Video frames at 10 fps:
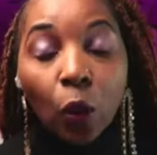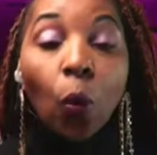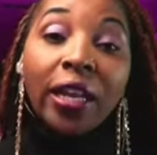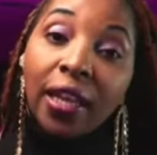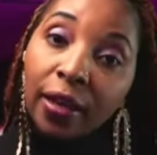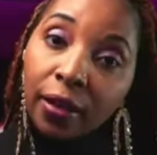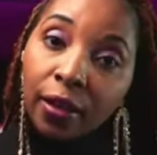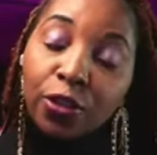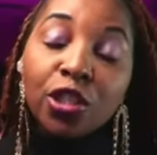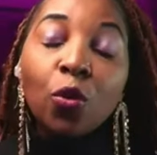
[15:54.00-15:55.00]
What then?
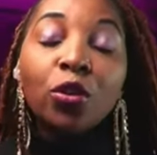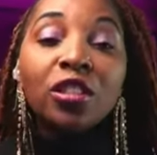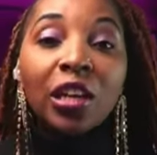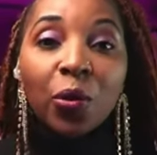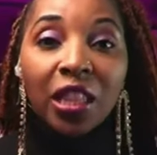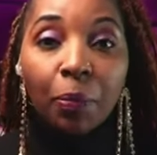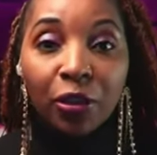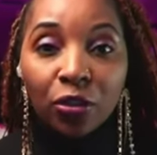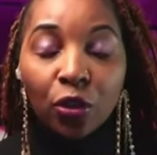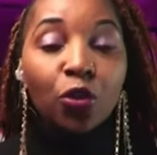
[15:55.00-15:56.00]
You still going to stay with that
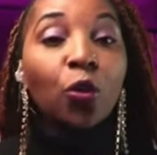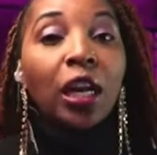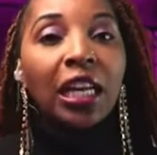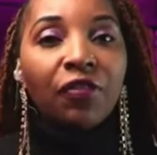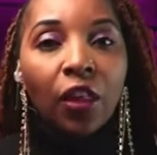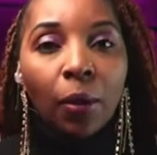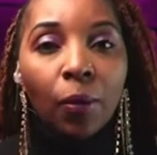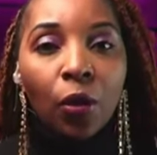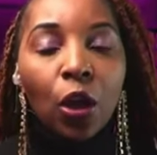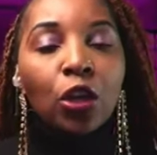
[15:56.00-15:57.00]
person or you're going to leave them?
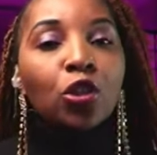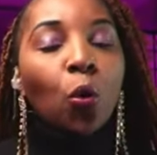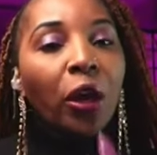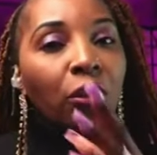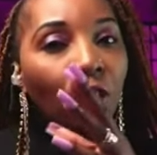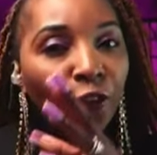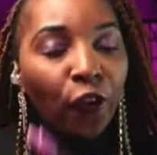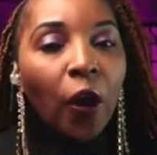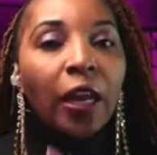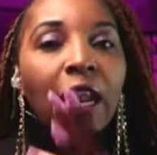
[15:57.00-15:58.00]
So when you
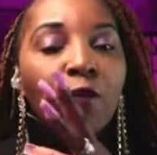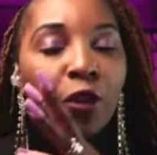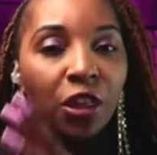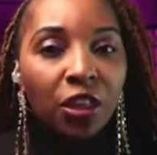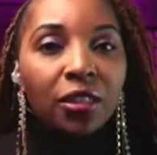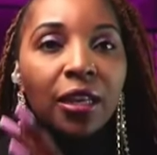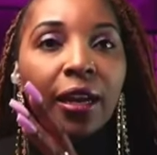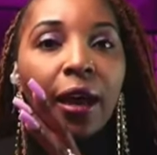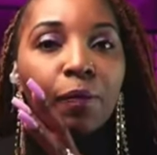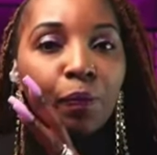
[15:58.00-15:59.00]
fall in love with things
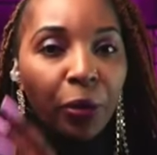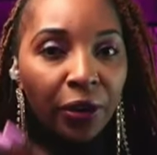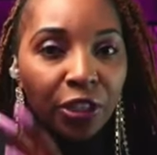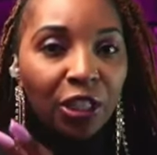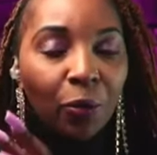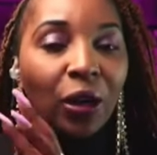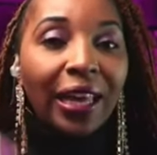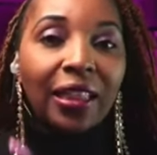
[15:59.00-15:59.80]
that are perishable